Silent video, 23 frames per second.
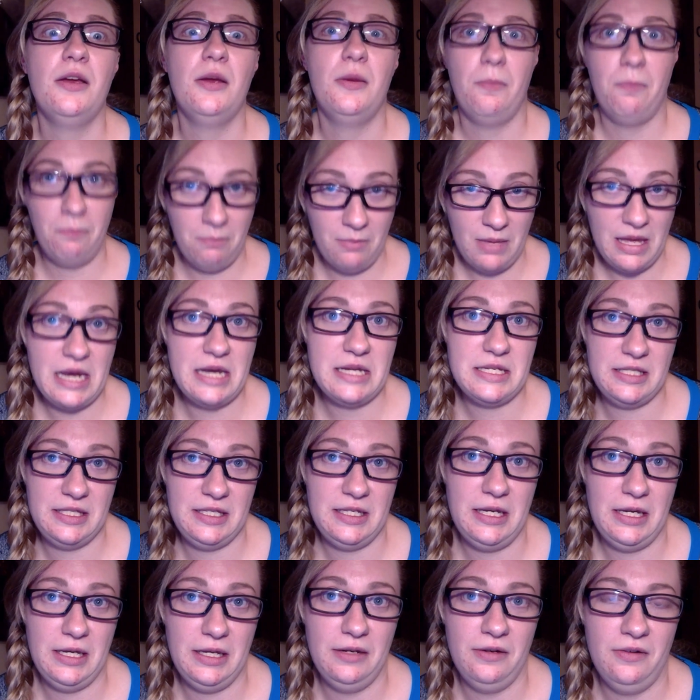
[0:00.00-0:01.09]

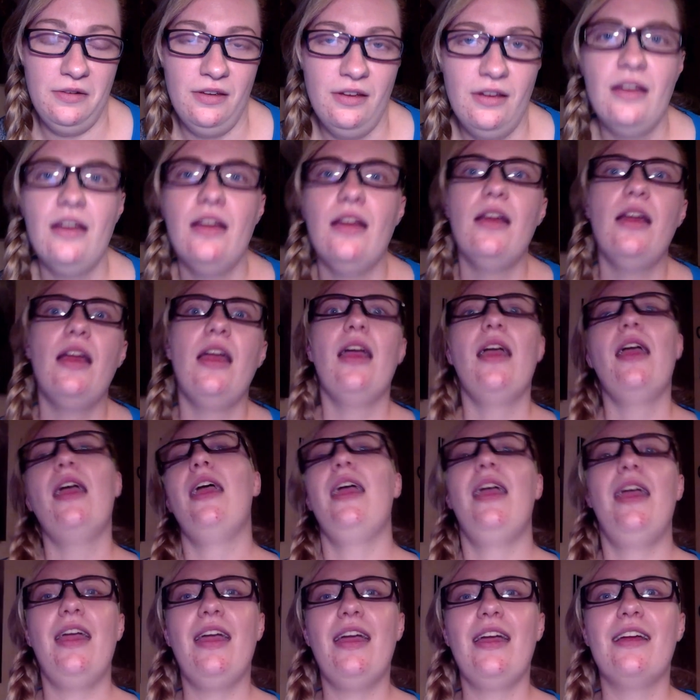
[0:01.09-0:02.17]
medicine,
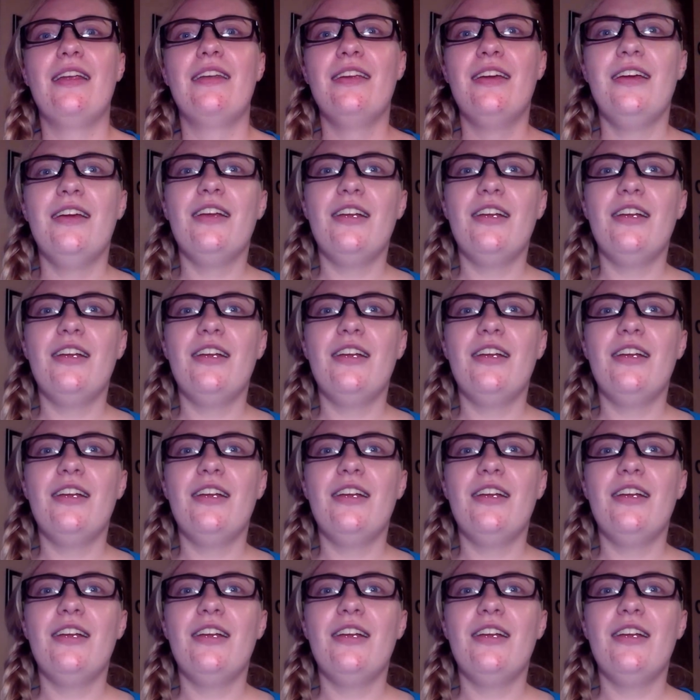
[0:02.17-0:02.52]
and